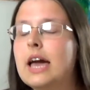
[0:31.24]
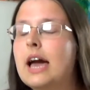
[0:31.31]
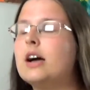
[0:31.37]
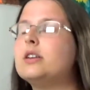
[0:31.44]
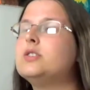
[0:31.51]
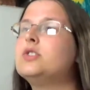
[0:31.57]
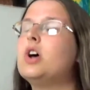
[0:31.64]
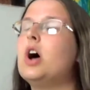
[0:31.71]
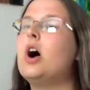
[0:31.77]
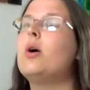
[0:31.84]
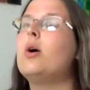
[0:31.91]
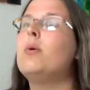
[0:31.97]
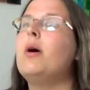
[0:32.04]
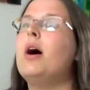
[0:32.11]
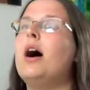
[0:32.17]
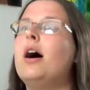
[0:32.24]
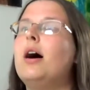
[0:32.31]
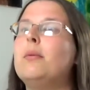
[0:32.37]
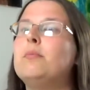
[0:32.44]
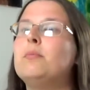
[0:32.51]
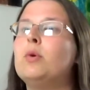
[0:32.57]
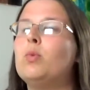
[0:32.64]
yeah, so
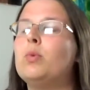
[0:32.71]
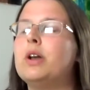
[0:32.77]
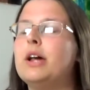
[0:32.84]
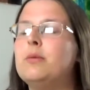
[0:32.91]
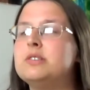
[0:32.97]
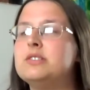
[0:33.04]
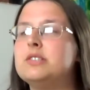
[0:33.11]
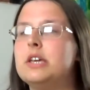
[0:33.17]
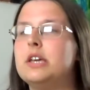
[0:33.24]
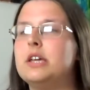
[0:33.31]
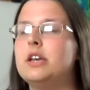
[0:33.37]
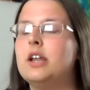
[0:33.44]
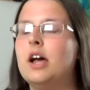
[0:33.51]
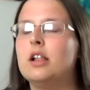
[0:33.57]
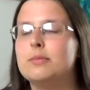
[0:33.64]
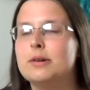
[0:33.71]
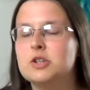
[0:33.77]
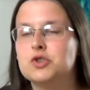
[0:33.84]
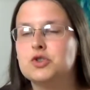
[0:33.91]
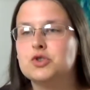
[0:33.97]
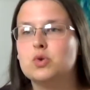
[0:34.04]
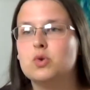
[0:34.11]
um, when I was in
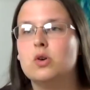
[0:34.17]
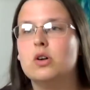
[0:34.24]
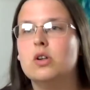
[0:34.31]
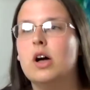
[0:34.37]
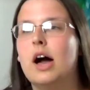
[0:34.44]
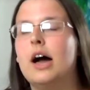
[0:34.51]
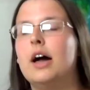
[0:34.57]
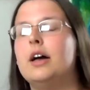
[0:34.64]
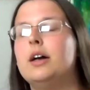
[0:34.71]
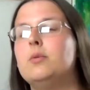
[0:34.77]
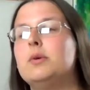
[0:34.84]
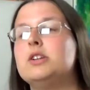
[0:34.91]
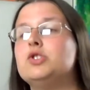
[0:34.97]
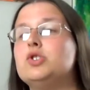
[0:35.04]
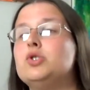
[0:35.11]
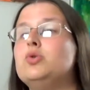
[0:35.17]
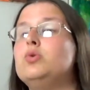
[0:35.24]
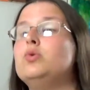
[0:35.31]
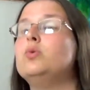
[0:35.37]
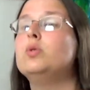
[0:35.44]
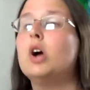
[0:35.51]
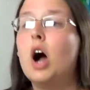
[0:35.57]
elementary school, I went
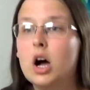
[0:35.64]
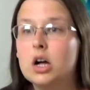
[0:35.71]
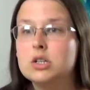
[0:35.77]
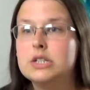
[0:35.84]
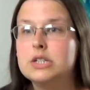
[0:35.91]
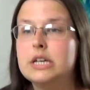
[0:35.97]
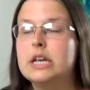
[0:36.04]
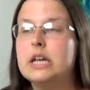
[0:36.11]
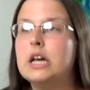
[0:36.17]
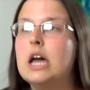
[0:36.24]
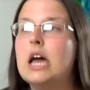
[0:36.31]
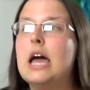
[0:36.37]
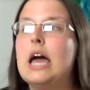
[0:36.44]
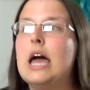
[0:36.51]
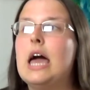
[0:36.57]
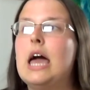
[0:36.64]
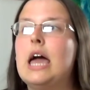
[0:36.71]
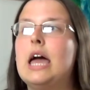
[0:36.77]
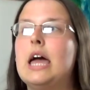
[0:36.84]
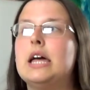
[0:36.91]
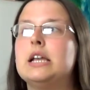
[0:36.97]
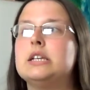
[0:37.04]
to Conte
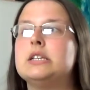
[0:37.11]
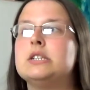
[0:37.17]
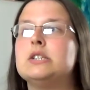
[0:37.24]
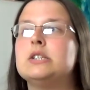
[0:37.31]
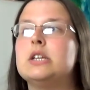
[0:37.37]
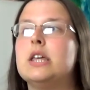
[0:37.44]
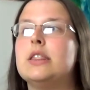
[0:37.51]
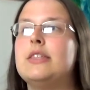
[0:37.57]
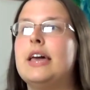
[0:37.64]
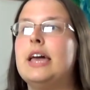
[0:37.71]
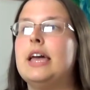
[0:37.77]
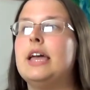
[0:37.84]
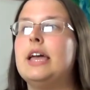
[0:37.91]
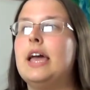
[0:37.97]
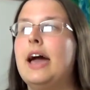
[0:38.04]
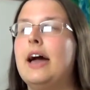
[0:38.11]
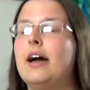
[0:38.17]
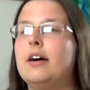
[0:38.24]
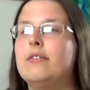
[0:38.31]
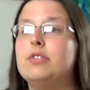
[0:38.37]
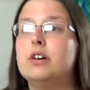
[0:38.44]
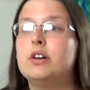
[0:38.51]
and they
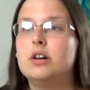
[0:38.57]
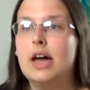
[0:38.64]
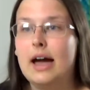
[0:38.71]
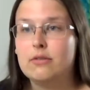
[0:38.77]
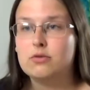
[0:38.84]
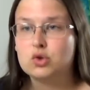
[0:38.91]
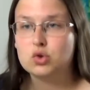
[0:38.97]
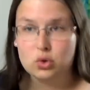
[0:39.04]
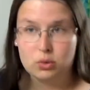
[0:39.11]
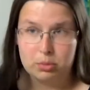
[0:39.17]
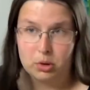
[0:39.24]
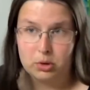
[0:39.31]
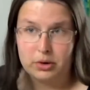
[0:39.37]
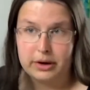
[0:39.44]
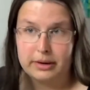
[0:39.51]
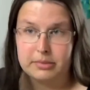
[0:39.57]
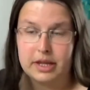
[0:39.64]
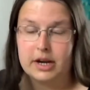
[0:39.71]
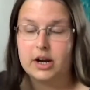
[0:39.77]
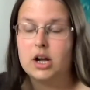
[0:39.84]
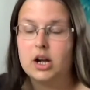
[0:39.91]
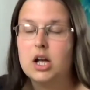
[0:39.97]
have the after school program
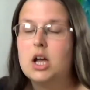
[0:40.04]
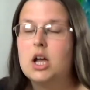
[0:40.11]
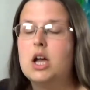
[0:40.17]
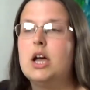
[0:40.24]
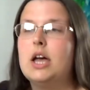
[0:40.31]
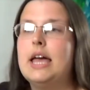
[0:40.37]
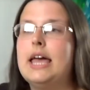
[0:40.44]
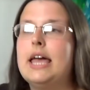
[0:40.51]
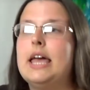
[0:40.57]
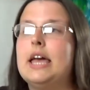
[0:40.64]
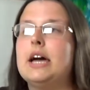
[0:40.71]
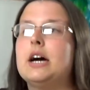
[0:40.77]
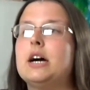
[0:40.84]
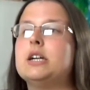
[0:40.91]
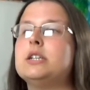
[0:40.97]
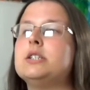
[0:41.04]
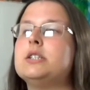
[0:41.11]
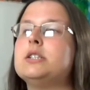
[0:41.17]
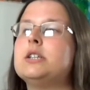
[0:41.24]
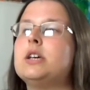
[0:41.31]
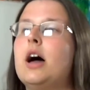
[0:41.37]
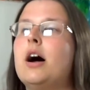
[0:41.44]
there.
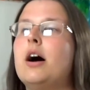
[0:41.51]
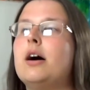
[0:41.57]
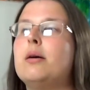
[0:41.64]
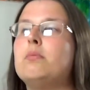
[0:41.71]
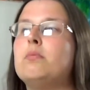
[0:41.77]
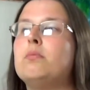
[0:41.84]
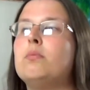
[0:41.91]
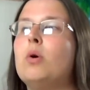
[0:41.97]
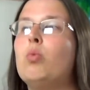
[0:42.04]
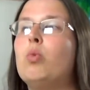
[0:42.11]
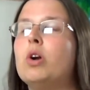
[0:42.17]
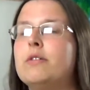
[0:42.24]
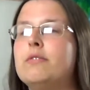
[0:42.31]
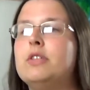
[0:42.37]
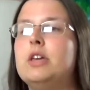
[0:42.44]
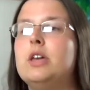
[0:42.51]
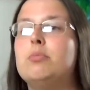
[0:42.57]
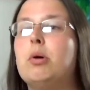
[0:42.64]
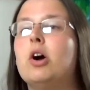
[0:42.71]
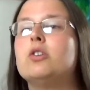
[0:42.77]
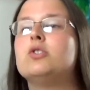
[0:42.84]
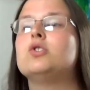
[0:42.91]
And um, one of the
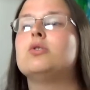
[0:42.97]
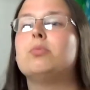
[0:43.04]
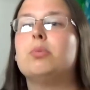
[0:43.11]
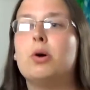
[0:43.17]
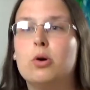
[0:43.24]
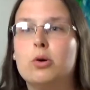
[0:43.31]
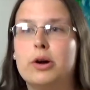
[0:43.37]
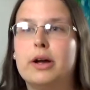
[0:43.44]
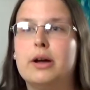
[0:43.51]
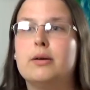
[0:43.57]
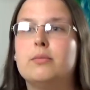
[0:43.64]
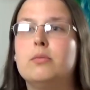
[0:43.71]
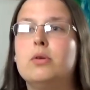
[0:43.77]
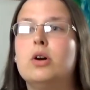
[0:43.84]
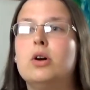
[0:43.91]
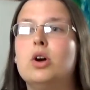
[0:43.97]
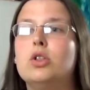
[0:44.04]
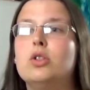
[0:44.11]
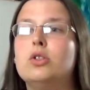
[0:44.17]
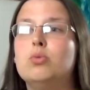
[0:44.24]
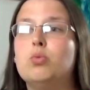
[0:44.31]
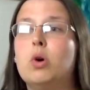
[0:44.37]
parts of the program
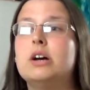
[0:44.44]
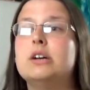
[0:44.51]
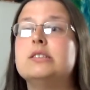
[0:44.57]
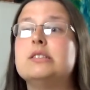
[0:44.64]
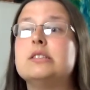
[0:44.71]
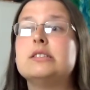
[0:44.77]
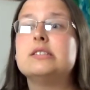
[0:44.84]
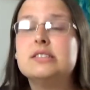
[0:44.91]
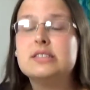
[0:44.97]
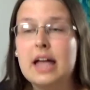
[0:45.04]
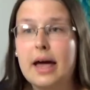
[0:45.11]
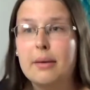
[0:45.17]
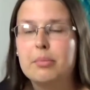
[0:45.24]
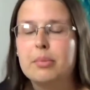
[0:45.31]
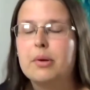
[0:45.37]
was STEP.